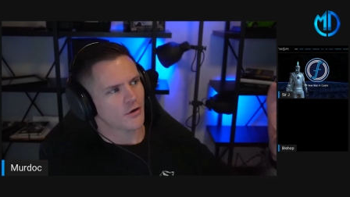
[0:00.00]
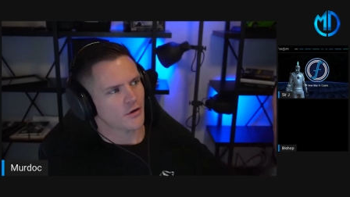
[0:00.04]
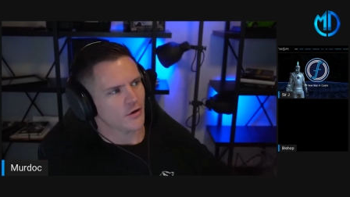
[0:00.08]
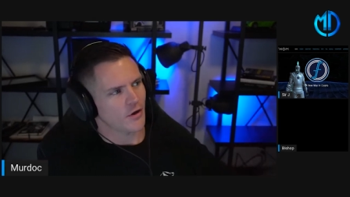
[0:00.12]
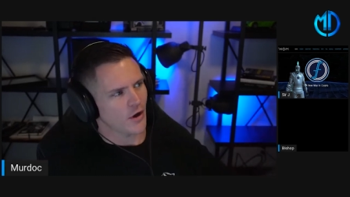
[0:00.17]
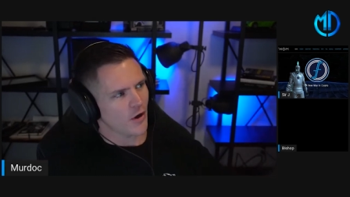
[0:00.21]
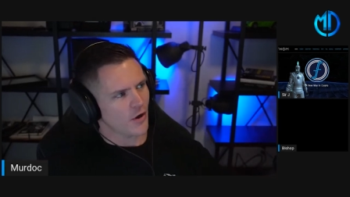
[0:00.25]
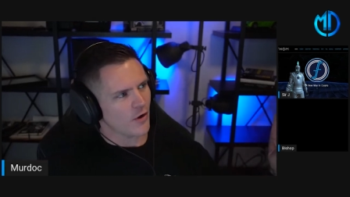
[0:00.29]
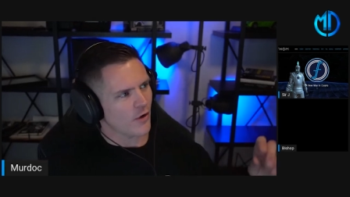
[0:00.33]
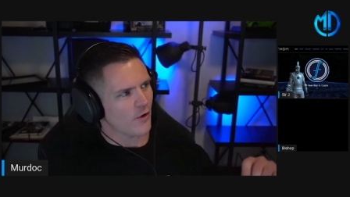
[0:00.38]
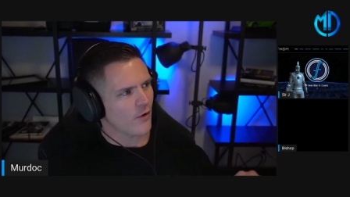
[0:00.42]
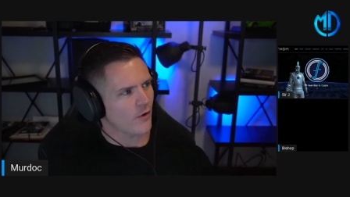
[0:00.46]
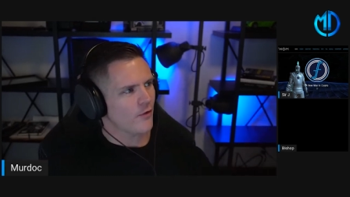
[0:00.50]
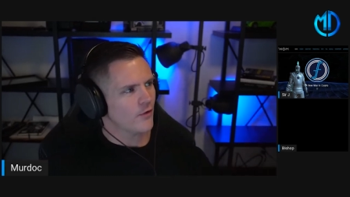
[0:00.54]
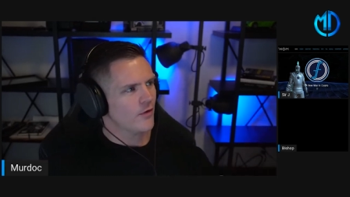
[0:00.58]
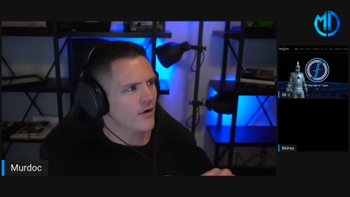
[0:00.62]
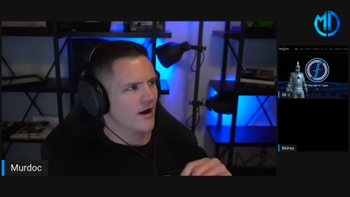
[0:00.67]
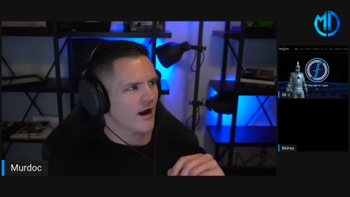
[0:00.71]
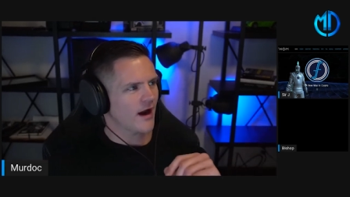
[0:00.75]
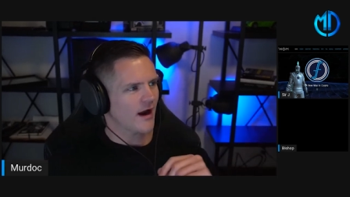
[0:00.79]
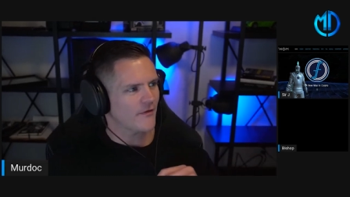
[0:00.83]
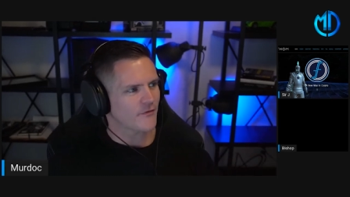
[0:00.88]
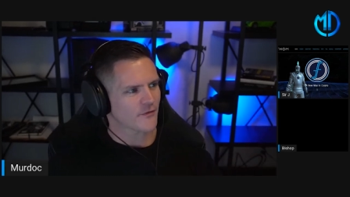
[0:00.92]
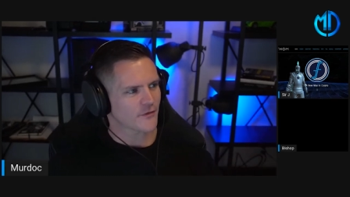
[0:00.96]
go
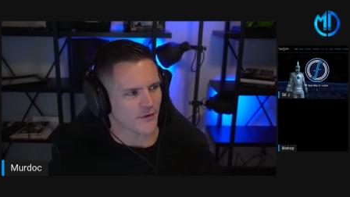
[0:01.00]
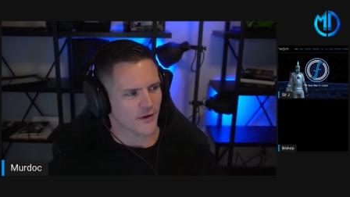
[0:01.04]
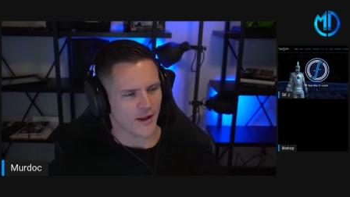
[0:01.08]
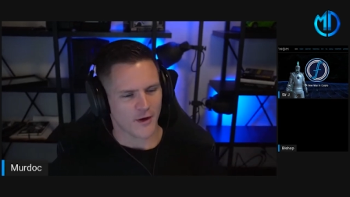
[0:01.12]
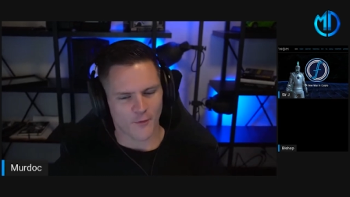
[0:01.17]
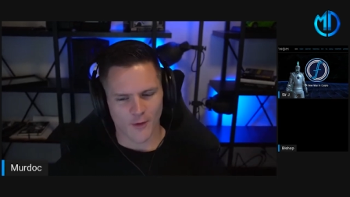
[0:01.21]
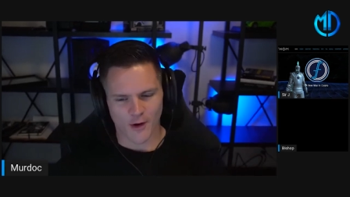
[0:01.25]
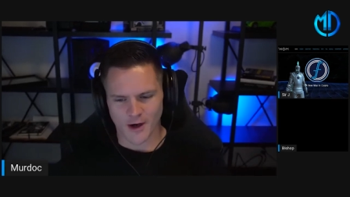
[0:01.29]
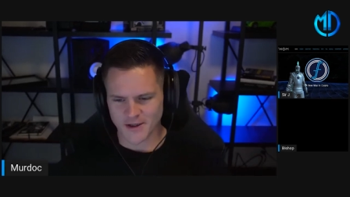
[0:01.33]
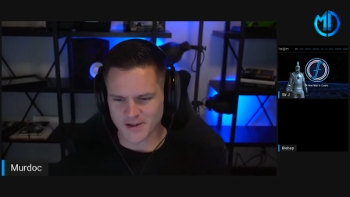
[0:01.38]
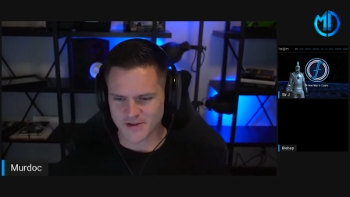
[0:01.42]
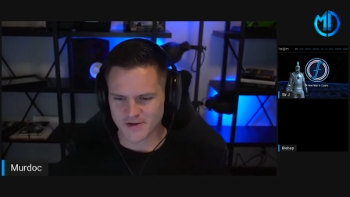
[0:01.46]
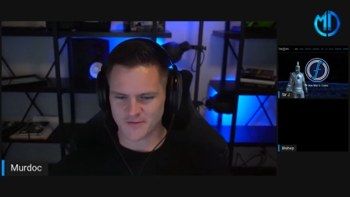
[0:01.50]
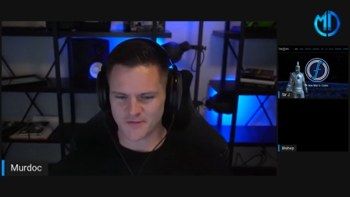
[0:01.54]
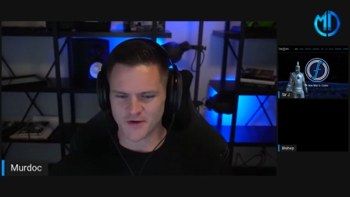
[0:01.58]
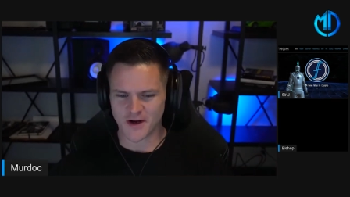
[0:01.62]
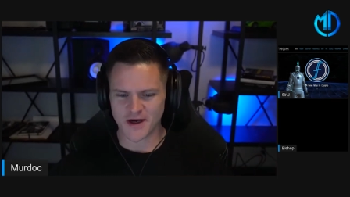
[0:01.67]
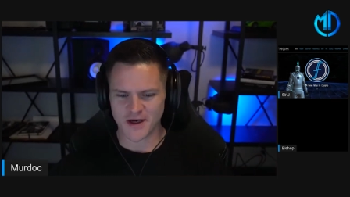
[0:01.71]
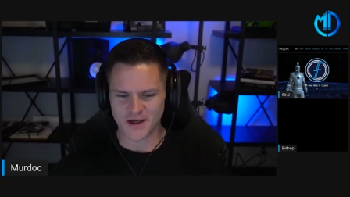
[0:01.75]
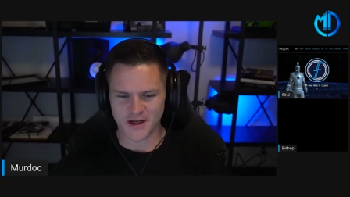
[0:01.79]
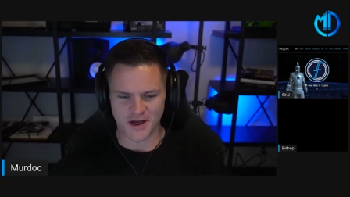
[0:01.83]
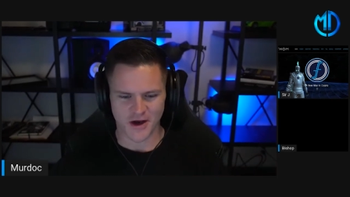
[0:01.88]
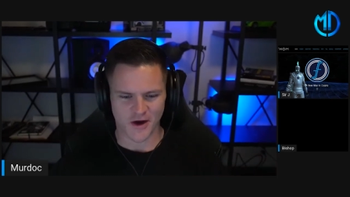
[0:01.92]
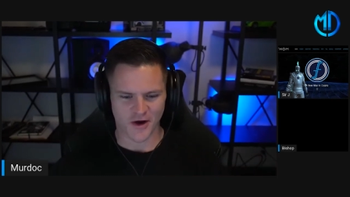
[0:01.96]
after they watch the
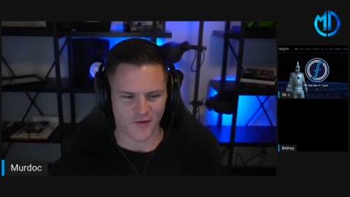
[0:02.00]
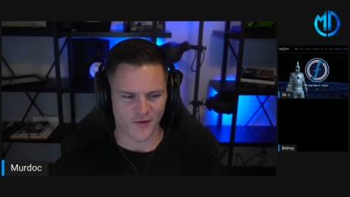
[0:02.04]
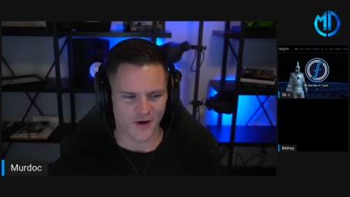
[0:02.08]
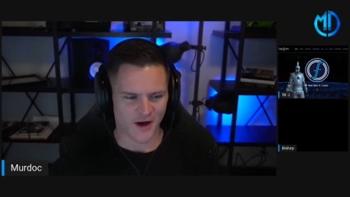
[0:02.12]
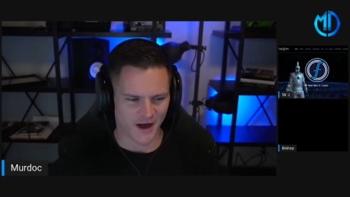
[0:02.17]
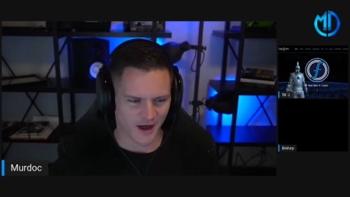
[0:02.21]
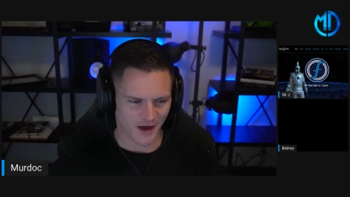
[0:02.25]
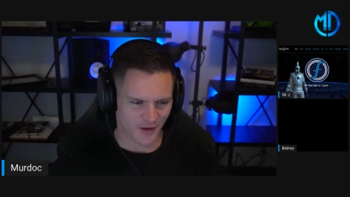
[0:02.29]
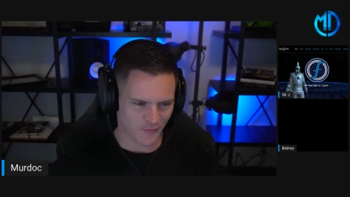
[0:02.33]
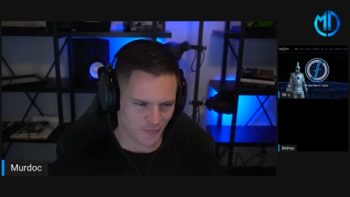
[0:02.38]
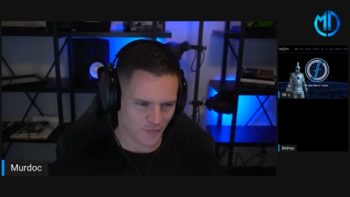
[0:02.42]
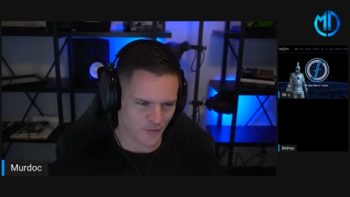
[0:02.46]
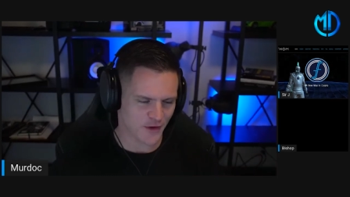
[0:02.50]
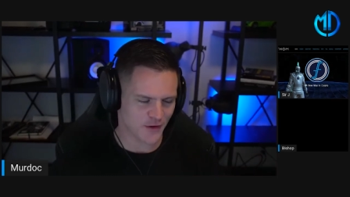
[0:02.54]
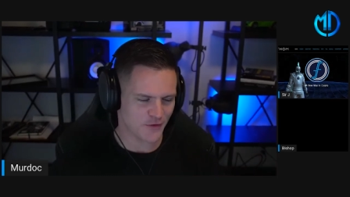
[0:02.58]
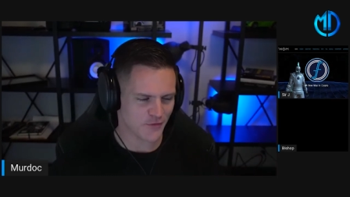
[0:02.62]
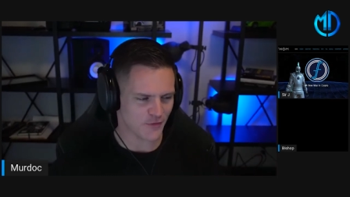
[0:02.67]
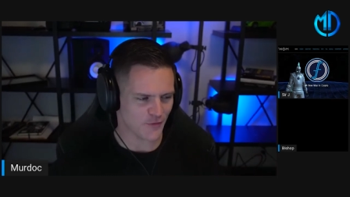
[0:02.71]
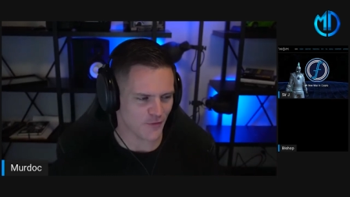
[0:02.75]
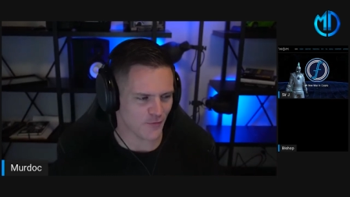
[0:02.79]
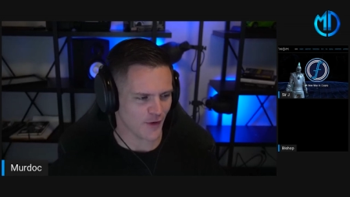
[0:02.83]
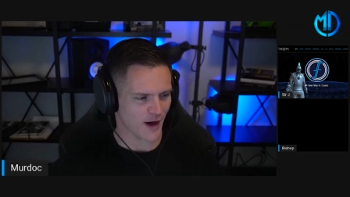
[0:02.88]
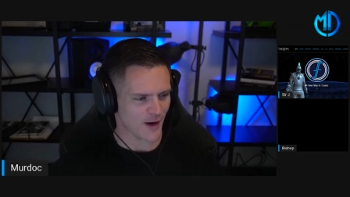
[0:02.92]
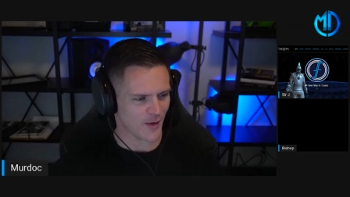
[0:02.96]
video and read through
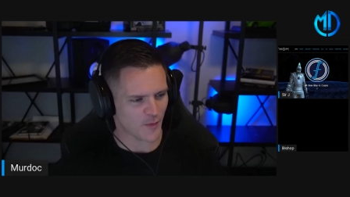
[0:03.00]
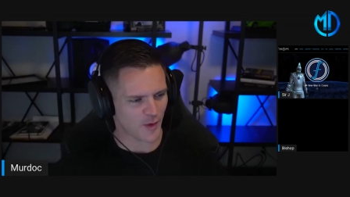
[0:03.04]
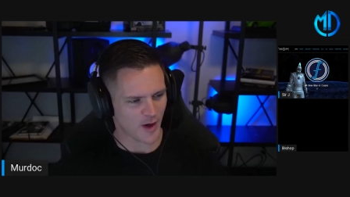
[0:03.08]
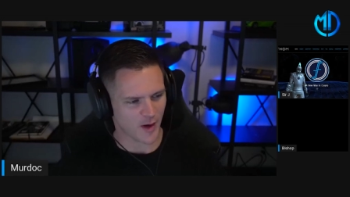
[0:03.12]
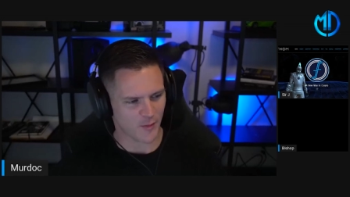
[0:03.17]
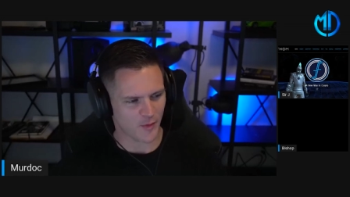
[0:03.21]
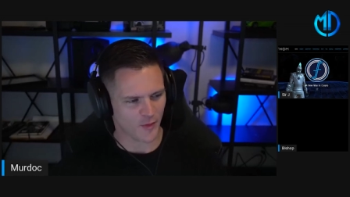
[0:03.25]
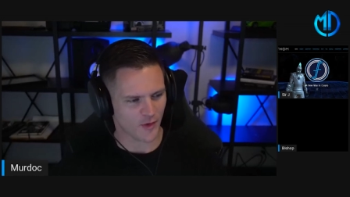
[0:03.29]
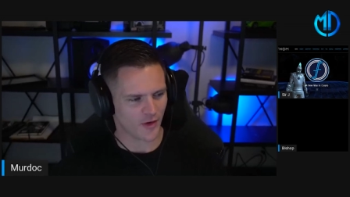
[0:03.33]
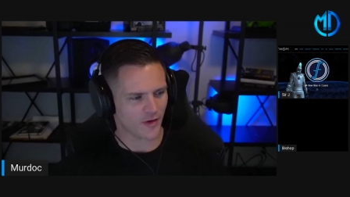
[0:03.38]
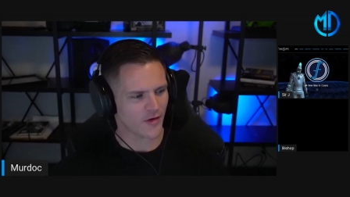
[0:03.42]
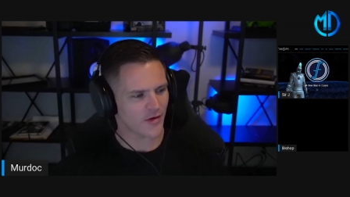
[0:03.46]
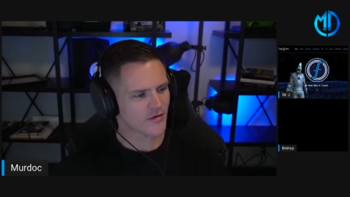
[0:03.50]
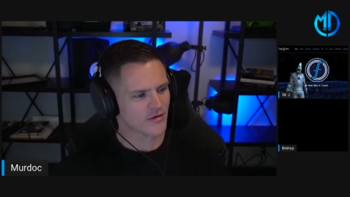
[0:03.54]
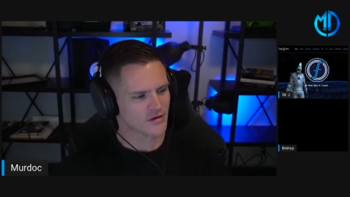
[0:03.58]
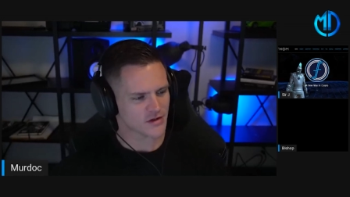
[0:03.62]
the white paper,